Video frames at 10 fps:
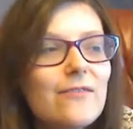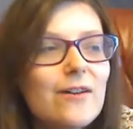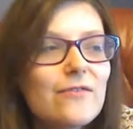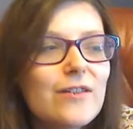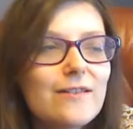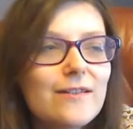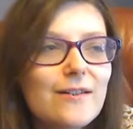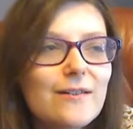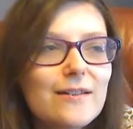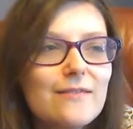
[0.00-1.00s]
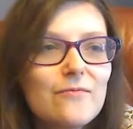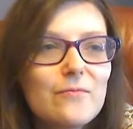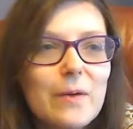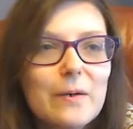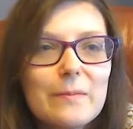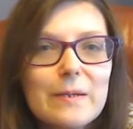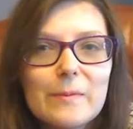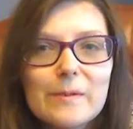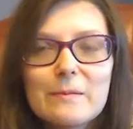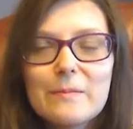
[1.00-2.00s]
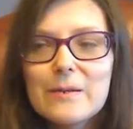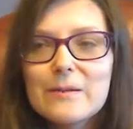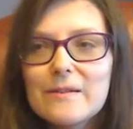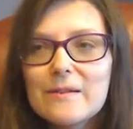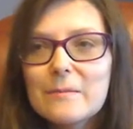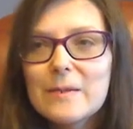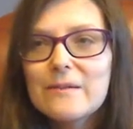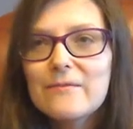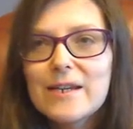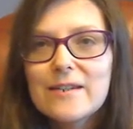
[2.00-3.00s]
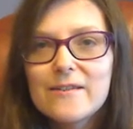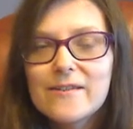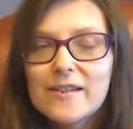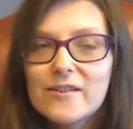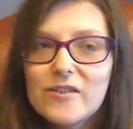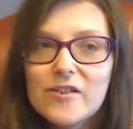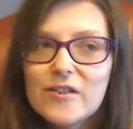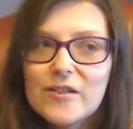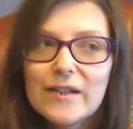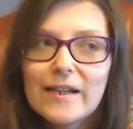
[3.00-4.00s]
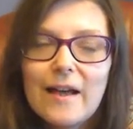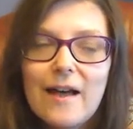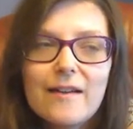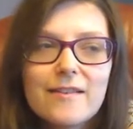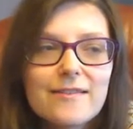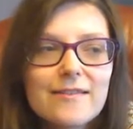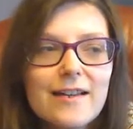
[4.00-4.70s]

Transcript: rather than talking about people's emotions and motivations, is just looking at